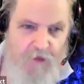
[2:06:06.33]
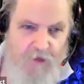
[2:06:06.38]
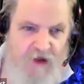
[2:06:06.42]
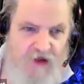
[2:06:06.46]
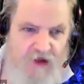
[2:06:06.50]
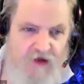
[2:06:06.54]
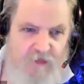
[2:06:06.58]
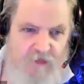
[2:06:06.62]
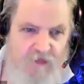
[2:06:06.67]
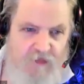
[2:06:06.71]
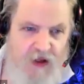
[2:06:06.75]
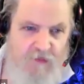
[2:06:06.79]

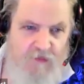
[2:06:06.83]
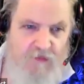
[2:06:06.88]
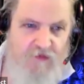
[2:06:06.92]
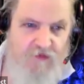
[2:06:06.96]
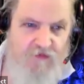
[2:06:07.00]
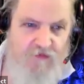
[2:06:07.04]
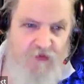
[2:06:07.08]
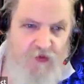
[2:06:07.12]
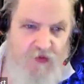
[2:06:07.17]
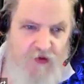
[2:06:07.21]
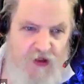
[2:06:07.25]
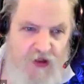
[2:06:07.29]
September
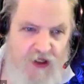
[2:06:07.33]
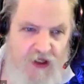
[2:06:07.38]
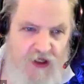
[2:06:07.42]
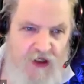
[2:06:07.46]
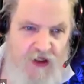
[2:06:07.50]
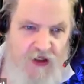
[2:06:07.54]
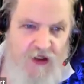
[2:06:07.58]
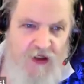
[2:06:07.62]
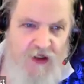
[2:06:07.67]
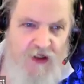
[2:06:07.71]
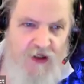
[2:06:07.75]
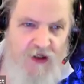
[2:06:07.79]

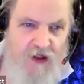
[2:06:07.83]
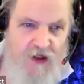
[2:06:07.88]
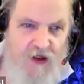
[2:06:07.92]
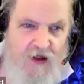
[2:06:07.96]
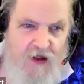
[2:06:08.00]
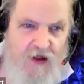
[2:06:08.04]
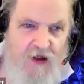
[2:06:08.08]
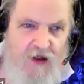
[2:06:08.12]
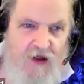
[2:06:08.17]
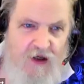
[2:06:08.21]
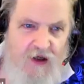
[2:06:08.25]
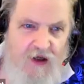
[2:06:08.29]
14.
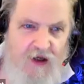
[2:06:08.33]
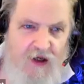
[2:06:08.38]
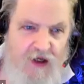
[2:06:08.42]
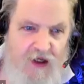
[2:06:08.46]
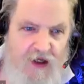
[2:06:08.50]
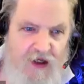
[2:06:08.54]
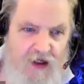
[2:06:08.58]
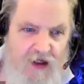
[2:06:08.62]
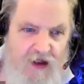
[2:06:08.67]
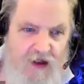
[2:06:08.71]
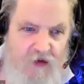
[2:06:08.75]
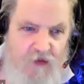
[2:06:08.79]

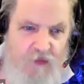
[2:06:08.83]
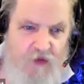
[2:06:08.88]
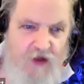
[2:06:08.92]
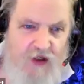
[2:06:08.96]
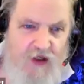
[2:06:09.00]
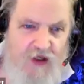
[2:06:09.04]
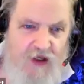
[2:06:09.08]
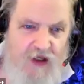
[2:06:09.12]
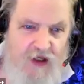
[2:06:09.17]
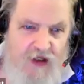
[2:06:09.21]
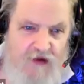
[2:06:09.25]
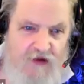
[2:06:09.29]
And
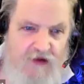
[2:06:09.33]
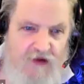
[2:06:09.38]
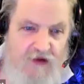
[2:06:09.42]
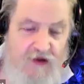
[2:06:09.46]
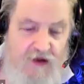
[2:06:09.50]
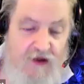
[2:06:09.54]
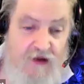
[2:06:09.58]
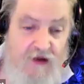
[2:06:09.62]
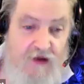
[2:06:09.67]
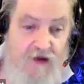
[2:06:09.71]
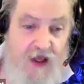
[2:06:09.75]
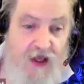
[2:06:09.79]
we get
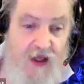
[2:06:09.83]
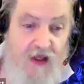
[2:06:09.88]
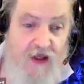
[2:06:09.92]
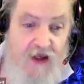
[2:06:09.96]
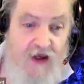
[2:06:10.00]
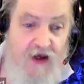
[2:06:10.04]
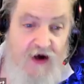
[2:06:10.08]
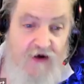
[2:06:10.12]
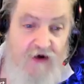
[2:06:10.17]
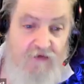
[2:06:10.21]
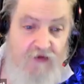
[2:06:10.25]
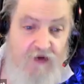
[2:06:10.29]
the
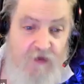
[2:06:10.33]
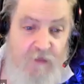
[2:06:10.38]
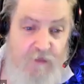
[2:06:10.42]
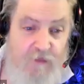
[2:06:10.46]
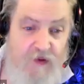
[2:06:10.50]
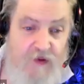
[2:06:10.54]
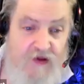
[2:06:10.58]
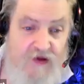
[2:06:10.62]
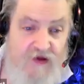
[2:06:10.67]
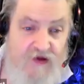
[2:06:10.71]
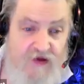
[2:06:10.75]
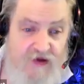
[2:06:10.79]
day of the
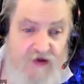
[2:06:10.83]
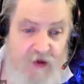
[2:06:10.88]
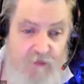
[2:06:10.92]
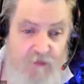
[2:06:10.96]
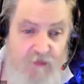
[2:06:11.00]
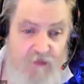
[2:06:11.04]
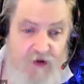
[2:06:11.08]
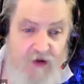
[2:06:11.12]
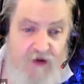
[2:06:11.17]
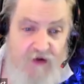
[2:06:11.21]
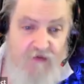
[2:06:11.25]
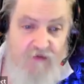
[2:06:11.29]

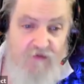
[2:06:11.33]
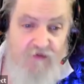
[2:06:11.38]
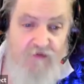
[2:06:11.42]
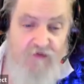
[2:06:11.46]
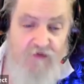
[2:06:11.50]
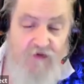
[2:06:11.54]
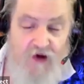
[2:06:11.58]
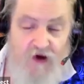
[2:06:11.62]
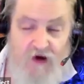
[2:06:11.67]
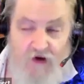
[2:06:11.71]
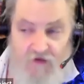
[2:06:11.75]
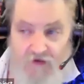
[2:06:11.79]

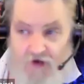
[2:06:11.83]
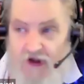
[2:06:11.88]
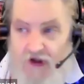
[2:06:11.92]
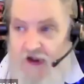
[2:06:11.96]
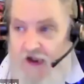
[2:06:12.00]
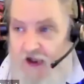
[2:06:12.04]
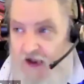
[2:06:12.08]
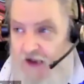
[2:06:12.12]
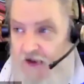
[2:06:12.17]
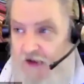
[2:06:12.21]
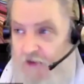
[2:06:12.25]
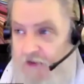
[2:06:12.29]
perceptive
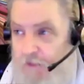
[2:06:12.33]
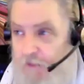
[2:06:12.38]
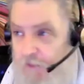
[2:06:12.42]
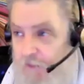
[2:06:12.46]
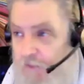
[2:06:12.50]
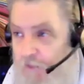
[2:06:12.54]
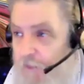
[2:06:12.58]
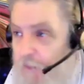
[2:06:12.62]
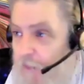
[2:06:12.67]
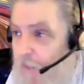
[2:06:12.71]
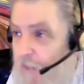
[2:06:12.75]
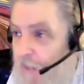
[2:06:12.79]
critic.
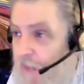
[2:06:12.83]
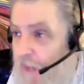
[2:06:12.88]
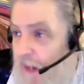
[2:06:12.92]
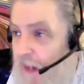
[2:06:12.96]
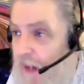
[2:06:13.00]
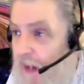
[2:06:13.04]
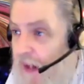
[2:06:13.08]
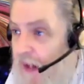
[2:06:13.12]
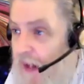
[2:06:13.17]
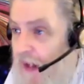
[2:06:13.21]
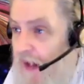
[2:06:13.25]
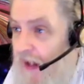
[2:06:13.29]

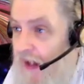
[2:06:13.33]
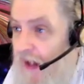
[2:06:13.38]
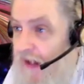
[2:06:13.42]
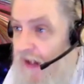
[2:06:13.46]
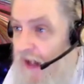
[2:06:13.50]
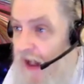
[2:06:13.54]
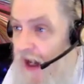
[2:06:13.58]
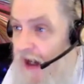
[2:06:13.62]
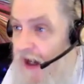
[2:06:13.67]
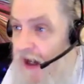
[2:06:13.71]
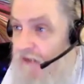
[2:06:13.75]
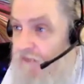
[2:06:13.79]

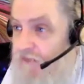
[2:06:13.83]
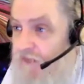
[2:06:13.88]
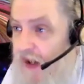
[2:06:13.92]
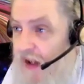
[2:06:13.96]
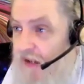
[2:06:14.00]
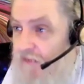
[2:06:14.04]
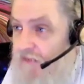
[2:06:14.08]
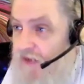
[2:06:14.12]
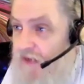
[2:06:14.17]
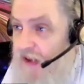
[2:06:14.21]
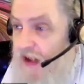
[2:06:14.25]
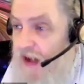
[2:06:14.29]
Now, if
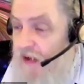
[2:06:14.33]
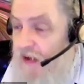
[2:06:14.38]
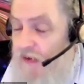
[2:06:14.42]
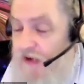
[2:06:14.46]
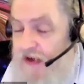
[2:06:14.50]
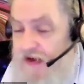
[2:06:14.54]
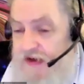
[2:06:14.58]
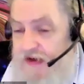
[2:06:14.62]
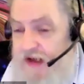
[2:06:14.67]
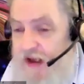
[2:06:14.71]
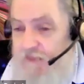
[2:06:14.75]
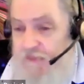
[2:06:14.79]
ever there
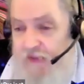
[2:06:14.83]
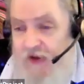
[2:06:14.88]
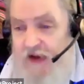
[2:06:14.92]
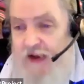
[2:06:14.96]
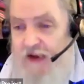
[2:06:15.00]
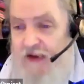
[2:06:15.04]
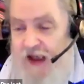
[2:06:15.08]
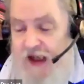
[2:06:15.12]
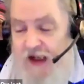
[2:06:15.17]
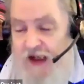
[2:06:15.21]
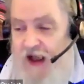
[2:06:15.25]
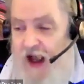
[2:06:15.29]
was
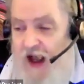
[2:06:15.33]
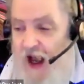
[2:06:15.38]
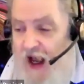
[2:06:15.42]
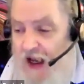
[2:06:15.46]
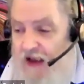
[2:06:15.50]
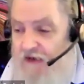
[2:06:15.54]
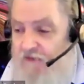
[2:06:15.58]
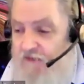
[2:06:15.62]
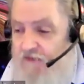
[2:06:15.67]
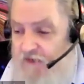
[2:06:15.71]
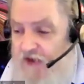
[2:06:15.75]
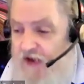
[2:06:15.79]
something that
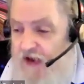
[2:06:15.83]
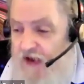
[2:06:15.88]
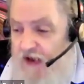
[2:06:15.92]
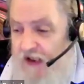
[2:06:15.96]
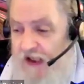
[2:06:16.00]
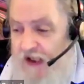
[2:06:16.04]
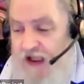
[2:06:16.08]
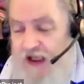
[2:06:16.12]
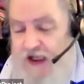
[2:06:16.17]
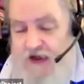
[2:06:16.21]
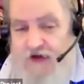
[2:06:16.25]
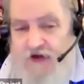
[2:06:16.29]
I feel
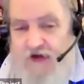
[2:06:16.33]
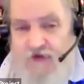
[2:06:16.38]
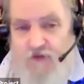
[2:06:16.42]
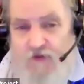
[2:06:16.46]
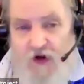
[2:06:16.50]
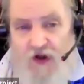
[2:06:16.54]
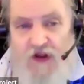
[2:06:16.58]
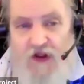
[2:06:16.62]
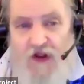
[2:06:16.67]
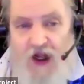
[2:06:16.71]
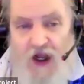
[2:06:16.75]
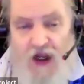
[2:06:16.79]
is
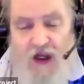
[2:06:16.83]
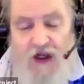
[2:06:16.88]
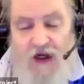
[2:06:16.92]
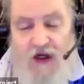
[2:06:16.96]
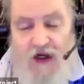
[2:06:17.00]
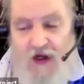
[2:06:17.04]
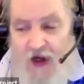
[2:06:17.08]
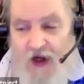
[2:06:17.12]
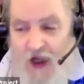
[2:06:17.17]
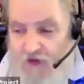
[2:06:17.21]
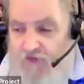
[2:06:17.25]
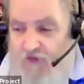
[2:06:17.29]
what I
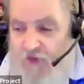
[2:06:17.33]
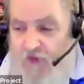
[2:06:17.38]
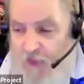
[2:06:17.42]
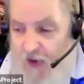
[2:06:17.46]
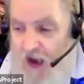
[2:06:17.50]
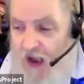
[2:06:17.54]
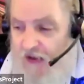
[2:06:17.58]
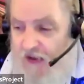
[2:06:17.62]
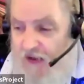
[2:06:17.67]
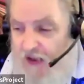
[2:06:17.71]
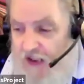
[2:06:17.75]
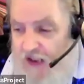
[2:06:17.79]
love
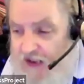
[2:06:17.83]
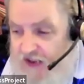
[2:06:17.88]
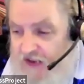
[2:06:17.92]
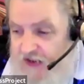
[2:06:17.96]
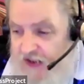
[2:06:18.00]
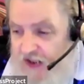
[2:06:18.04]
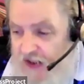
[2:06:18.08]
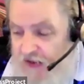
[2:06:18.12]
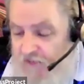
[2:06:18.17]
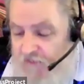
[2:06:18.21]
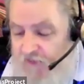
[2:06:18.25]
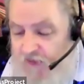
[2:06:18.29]
about
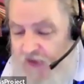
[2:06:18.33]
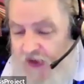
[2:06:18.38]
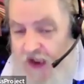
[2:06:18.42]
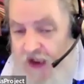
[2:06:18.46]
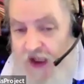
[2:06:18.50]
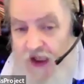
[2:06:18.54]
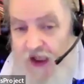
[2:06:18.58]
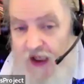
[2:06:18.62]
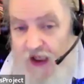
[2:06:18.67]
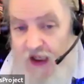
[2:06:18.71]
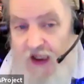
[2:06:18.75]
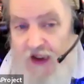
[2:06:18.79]
Lisa,
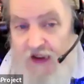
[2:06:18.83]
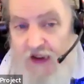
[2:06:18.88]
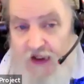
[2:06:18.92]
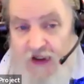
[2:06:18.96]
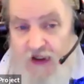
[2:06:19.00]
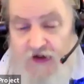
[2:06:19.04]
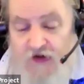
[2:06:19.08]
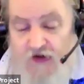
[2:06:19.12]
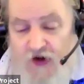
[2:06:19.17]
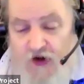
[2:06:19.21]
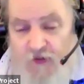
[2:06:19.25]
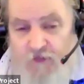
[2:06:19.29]
it
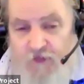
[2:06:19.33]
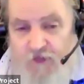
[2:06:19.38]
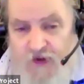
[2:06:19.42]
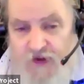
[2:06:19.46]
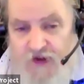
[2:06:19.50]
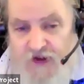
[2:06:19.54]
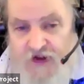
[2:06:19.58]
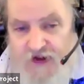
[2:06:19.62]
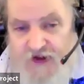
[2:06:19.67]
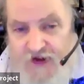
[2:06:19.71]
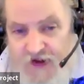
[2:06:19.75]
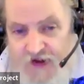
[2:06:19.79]
is her
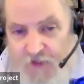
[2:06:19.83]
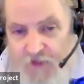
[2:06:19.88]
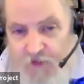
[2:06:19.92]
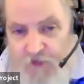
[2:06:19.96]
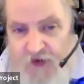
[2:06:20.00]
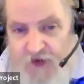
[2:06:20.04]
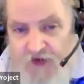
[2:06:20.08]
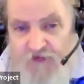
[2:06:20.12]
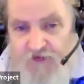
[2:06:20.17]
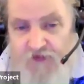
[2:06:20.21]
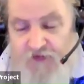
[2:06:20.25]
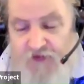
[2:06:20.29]

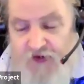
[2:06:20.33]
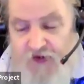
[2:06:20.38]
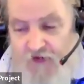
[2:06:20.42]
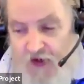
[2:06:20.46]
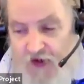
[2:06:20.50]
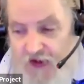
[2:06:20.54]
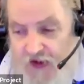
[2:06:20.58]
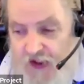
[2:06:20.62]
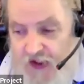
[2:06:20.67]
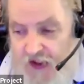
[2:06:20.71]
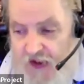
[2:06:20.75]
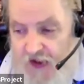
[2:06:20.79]
perceptive
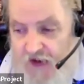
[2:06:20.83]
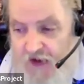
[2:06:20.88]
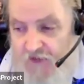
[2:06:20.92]
critic.